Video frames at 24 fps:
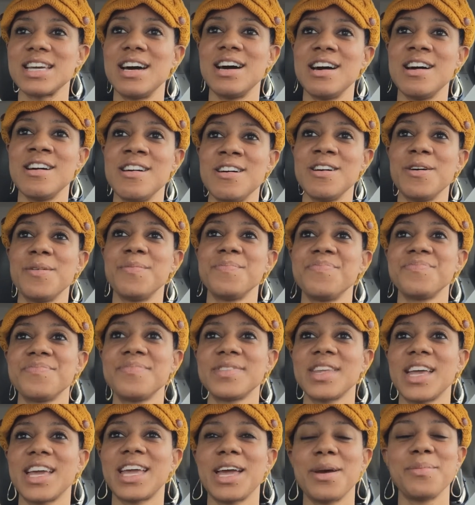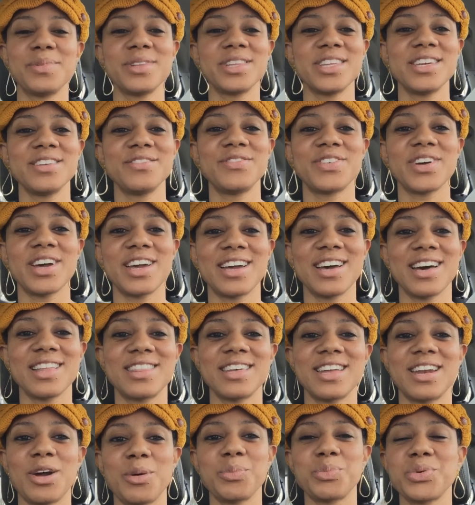I can't believe I got
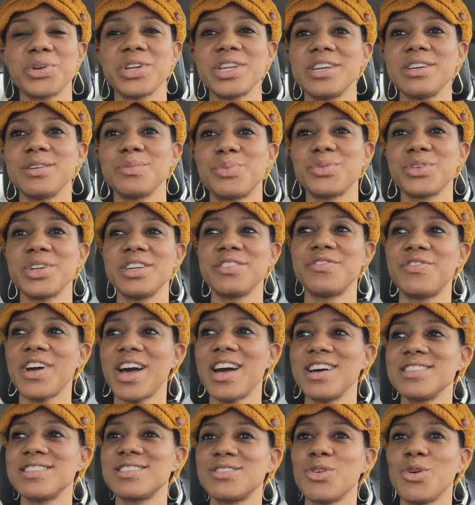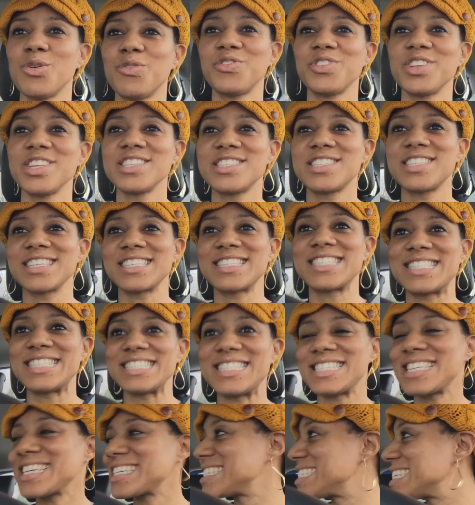that out pretty fast, hopefully
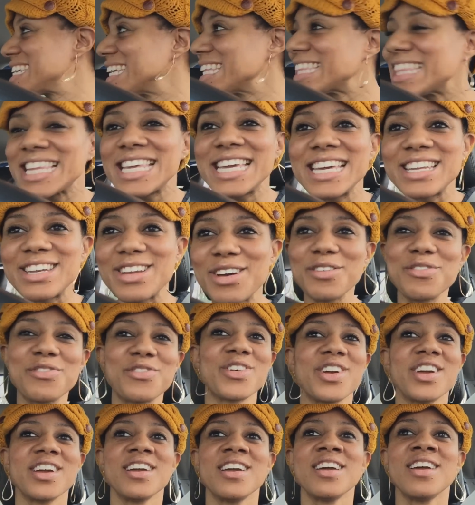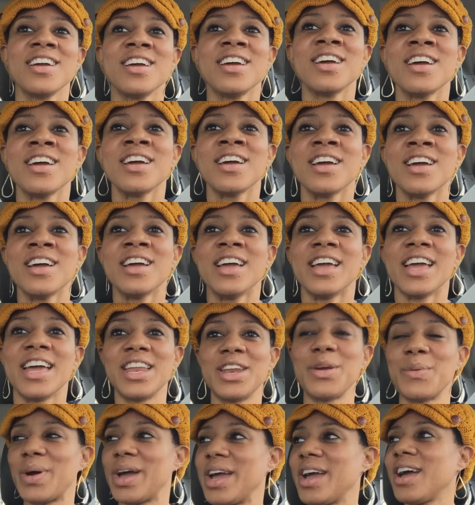succinctly enough.
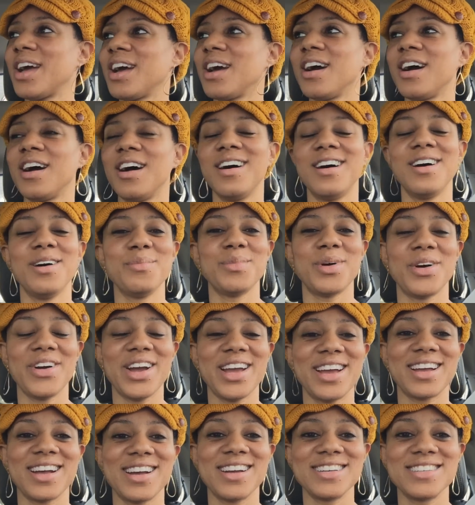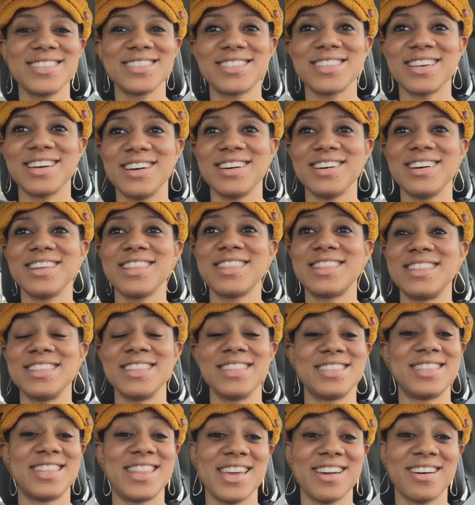Anyway, all right guys,
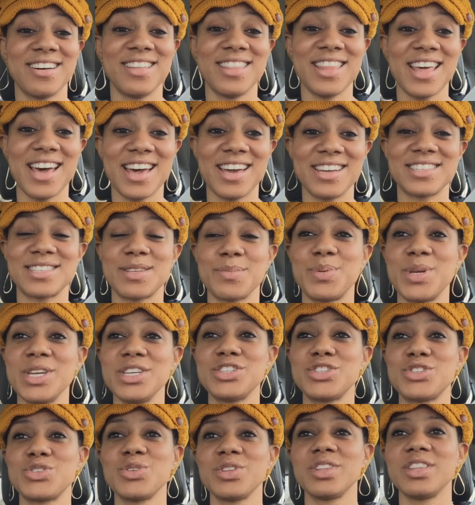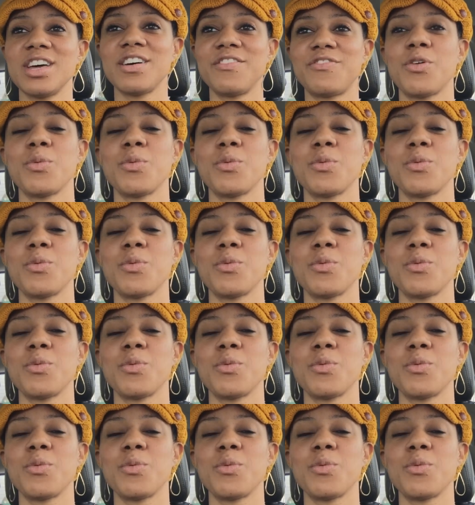think on that. Peace, truth, and love.